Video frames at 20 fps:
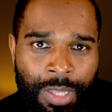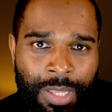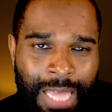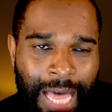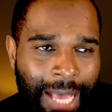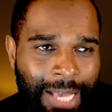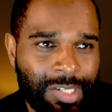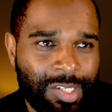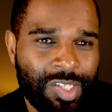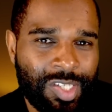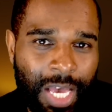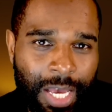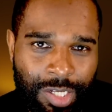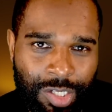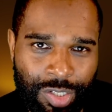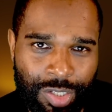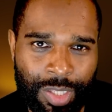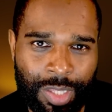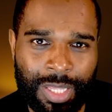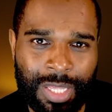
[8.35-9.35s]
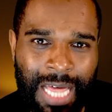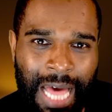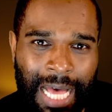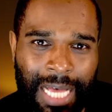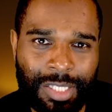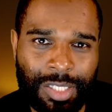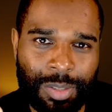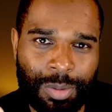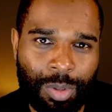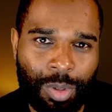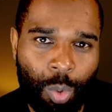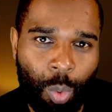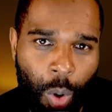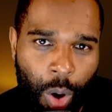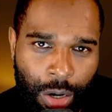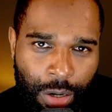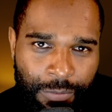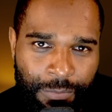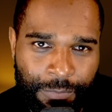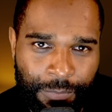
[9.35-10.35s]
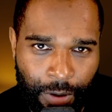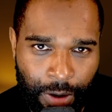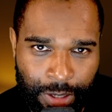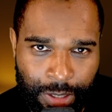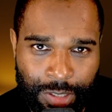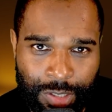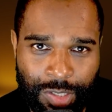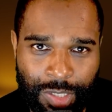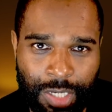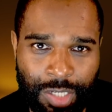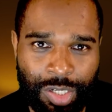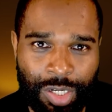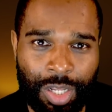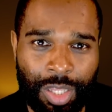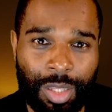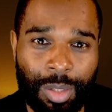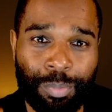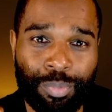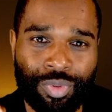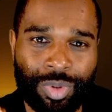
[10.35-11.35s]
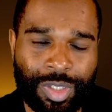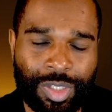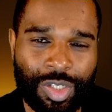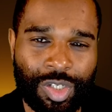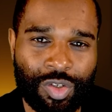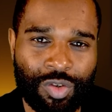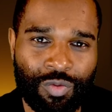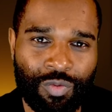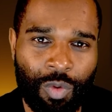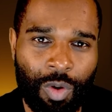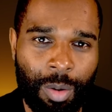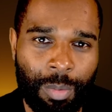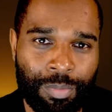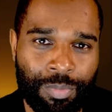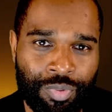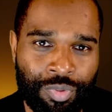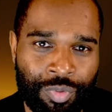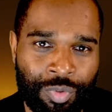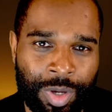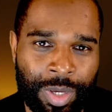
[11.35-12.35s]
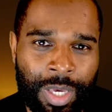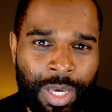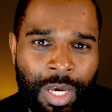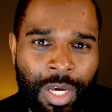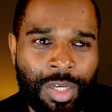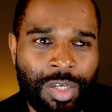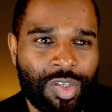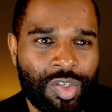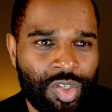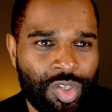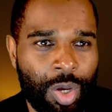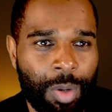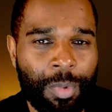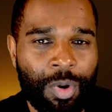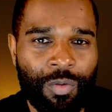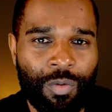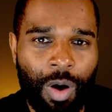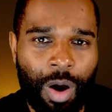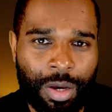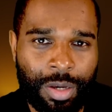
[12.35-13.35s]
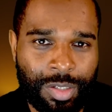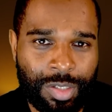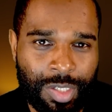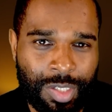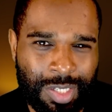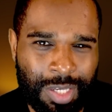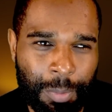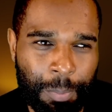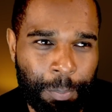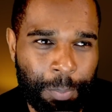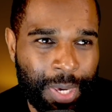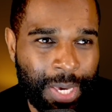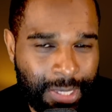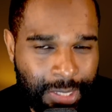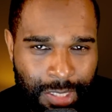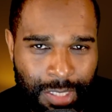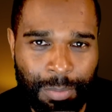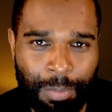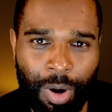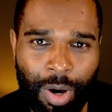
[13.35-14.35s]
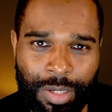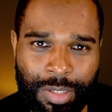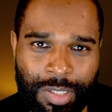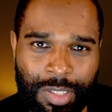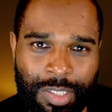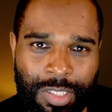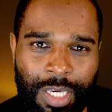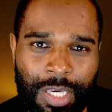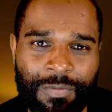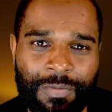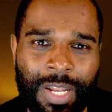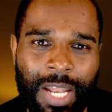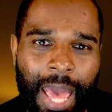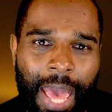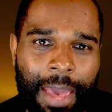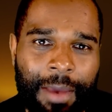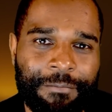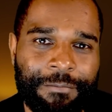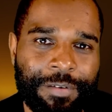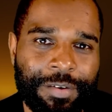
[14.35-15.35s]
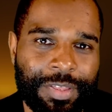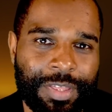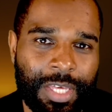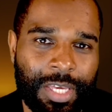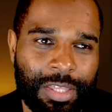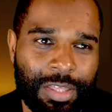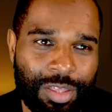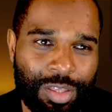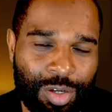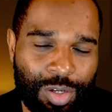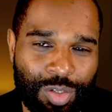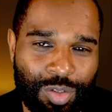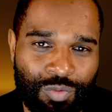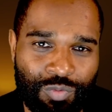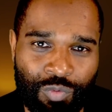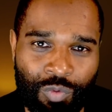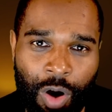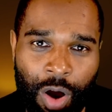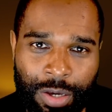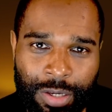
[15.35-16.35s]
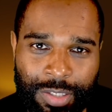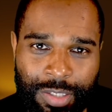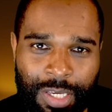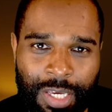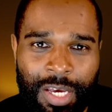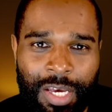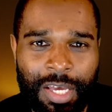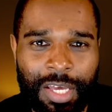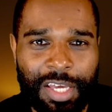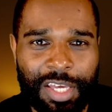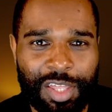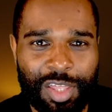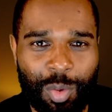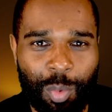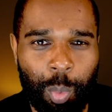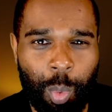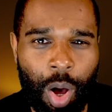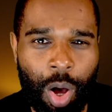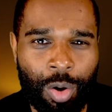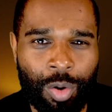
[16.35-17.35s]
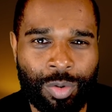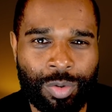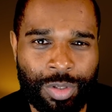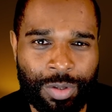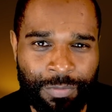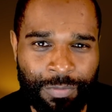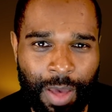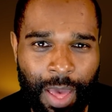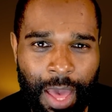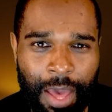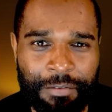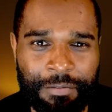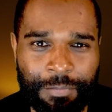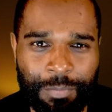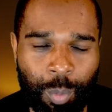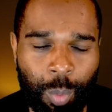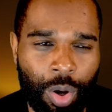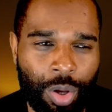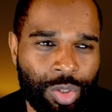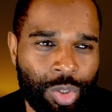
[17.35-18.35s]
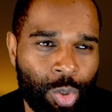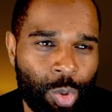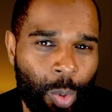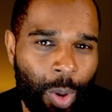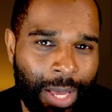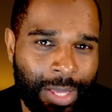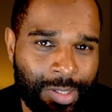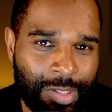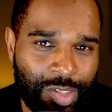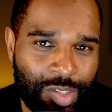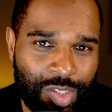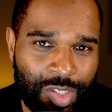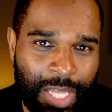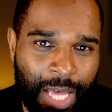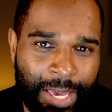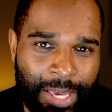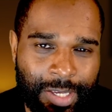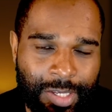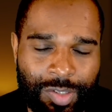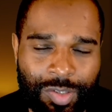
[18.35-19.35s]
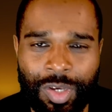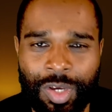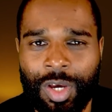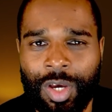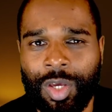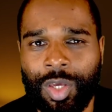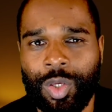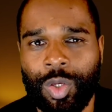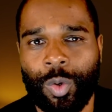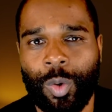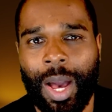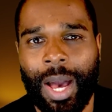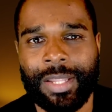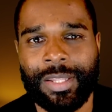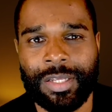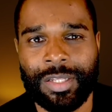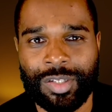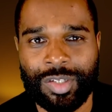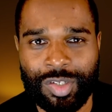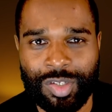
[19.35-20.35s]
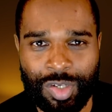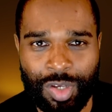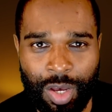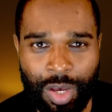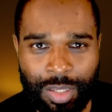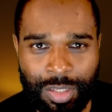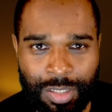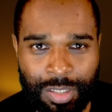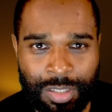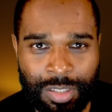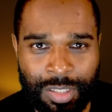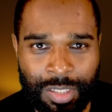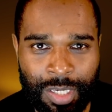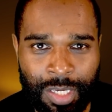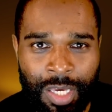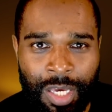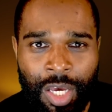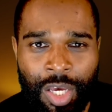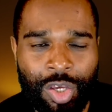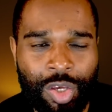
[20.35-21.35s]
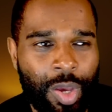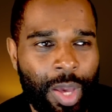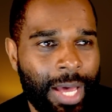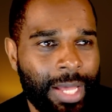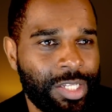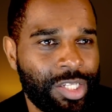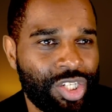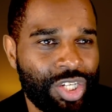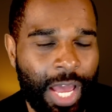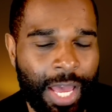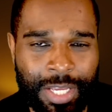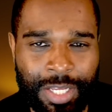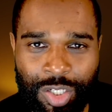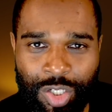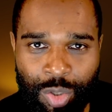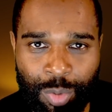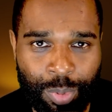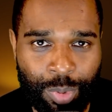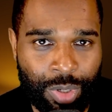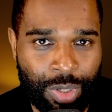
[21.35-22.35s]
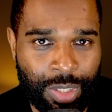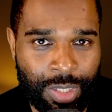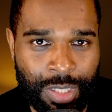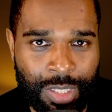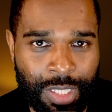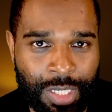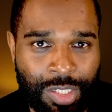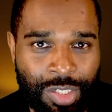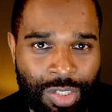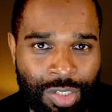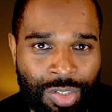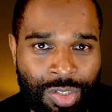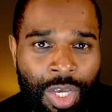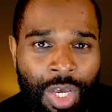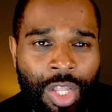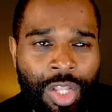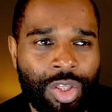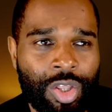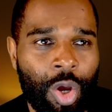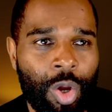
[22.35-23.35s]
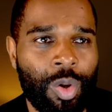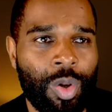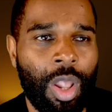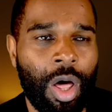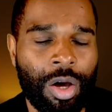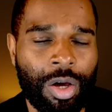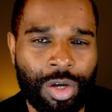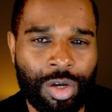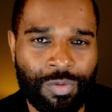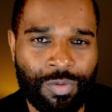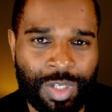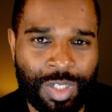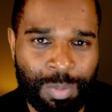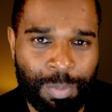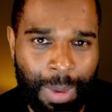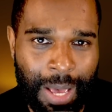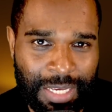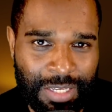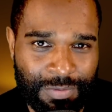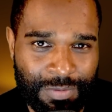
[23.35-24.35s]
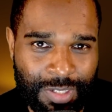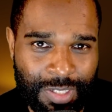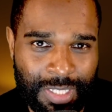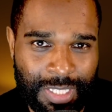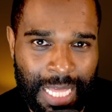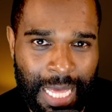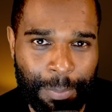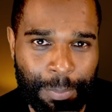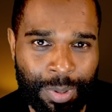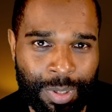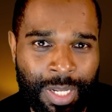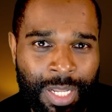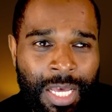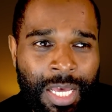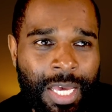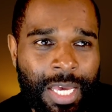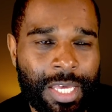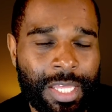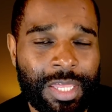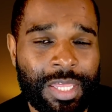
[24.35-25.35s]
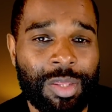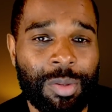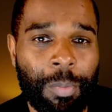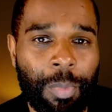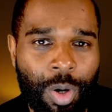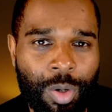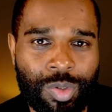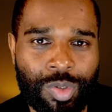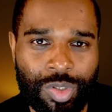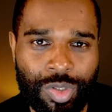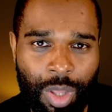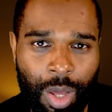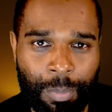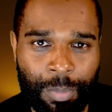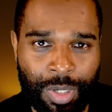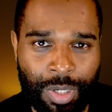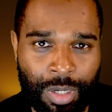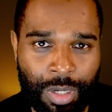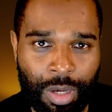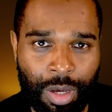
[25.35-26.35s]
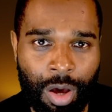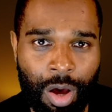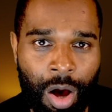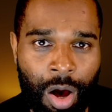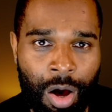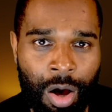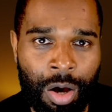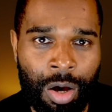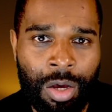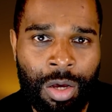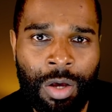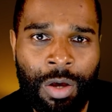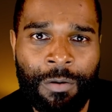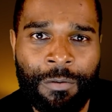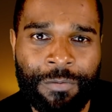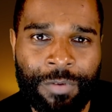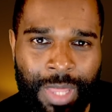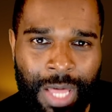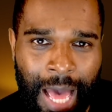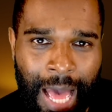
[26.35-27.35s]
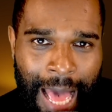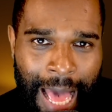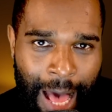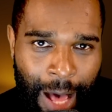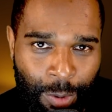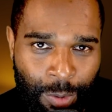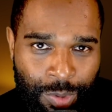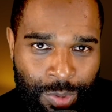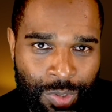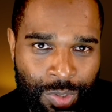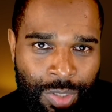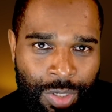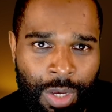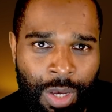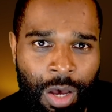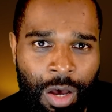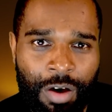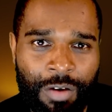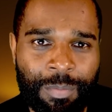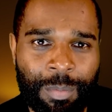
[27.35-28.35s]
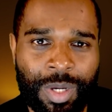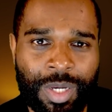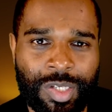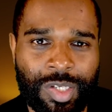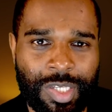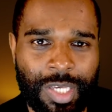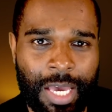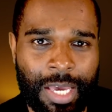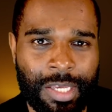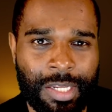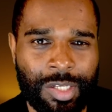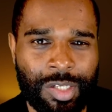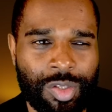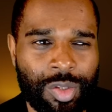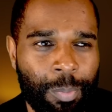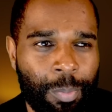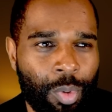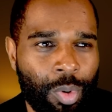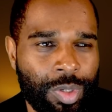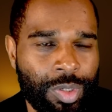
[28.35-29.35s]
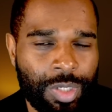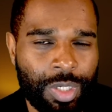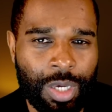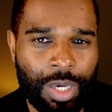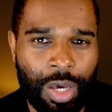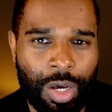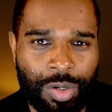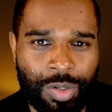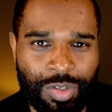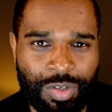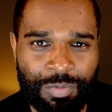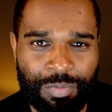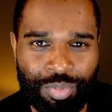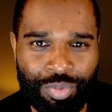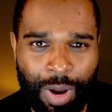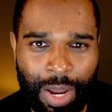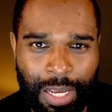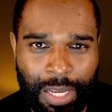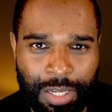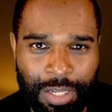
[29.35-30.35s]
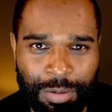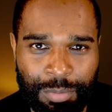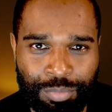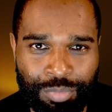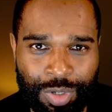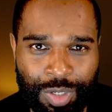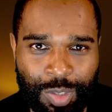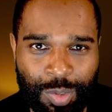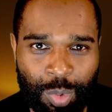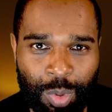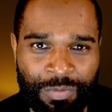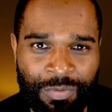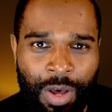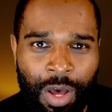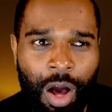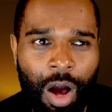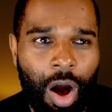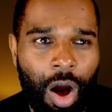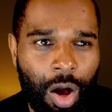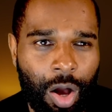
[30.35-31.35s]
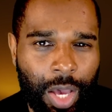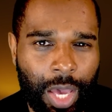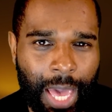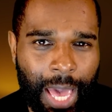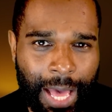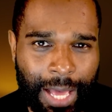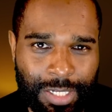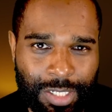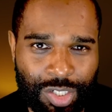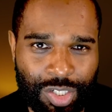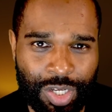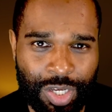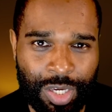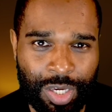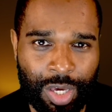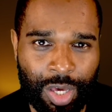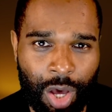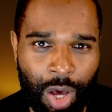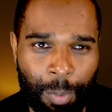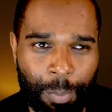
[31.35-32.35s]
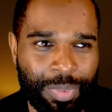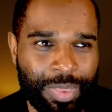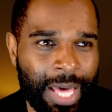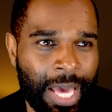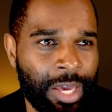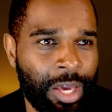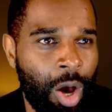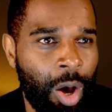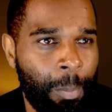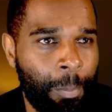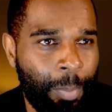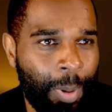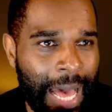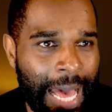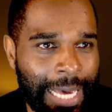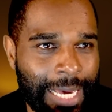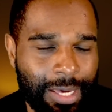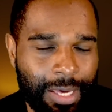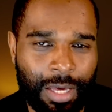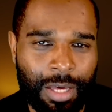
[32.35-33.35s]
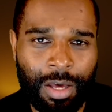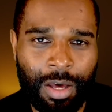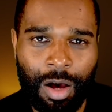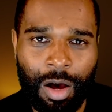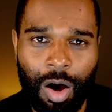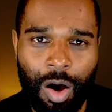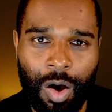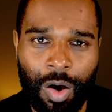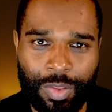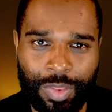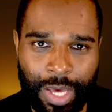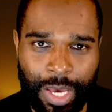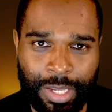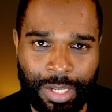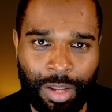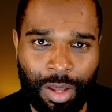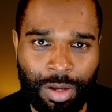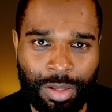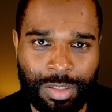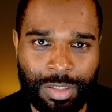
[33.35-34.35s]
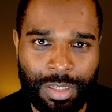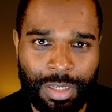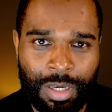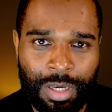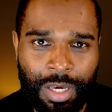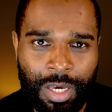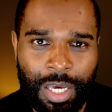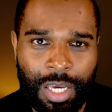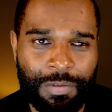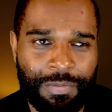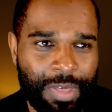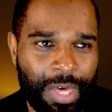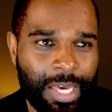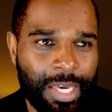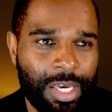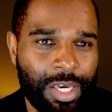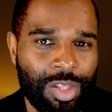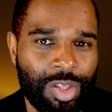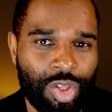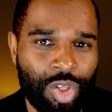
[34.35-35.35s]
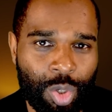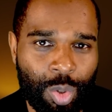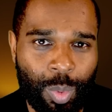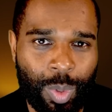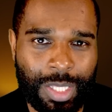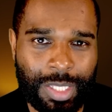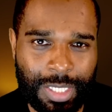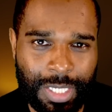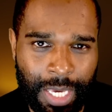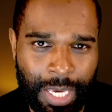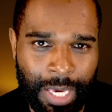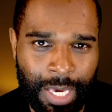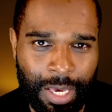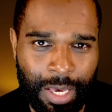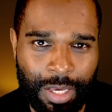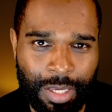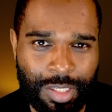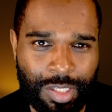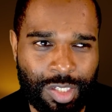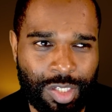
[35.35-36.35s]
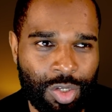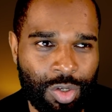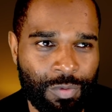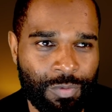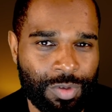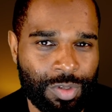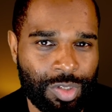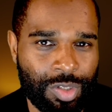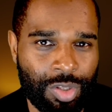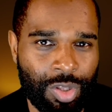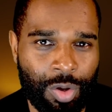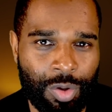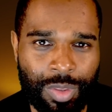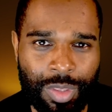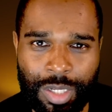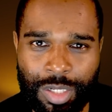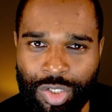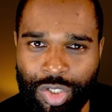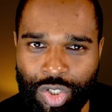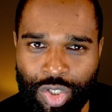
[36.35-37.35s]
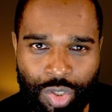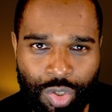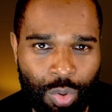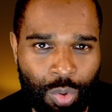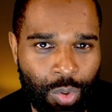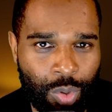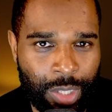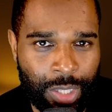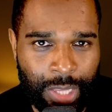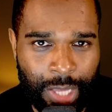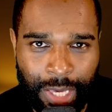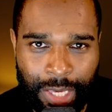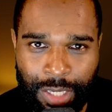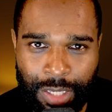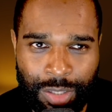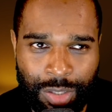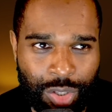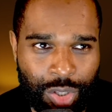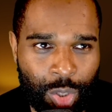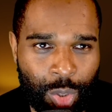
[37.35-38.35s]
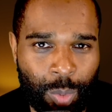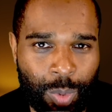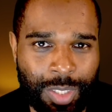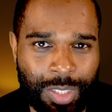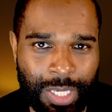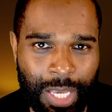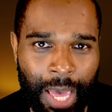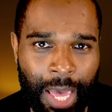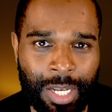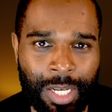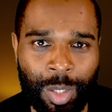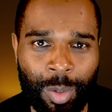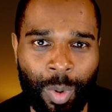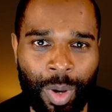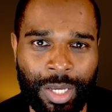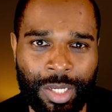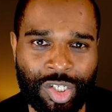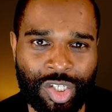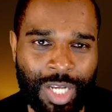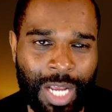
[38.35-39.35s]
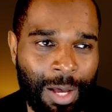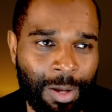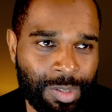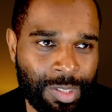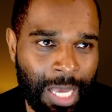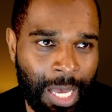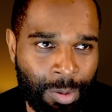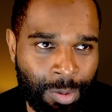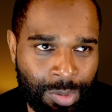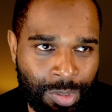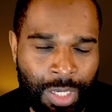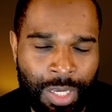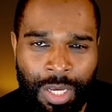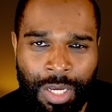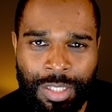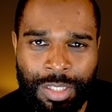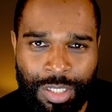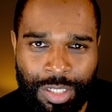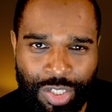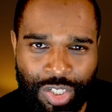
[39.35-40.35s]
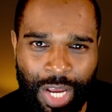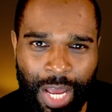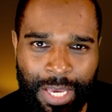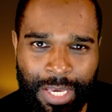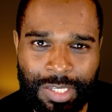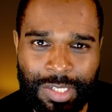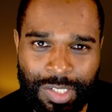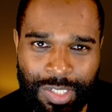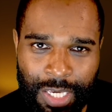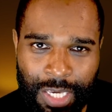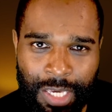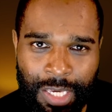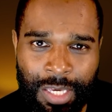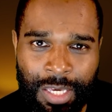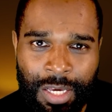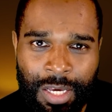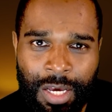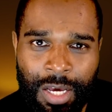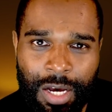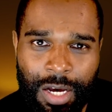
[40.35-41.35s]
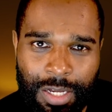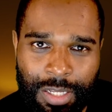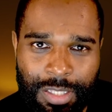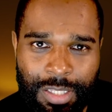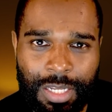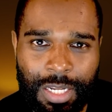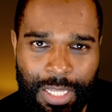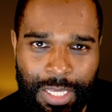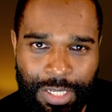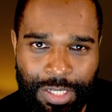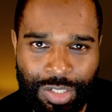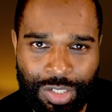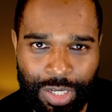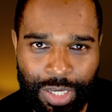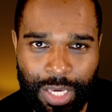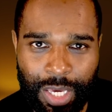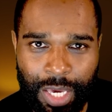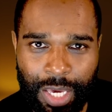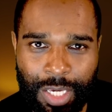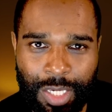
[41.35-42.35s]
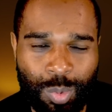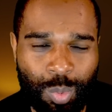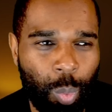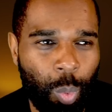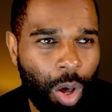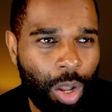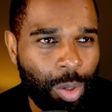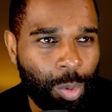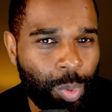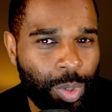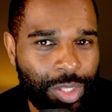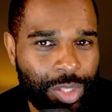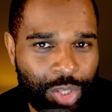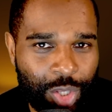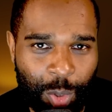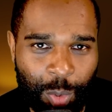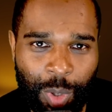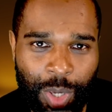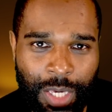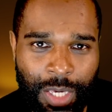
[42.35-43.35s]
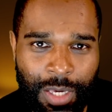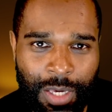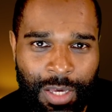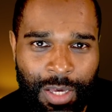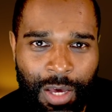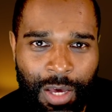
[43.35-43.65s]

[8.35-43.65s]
That session, that qualifying session at the British Grand Prix summarises, epitomises even everything that is right in the world of F1. You had stakes, you had uncertainty, you had changeable conditions. No longer is Max Verstappen in the most dominant car for the house of Mercedes. The boys and girls of Brackley and Brixworth are catching up. They are back, are they not? If they can do it here at Silverstone, then surely they can do it anywhere. Shout out to Jay-Z and Alicia Keys. What are we doing?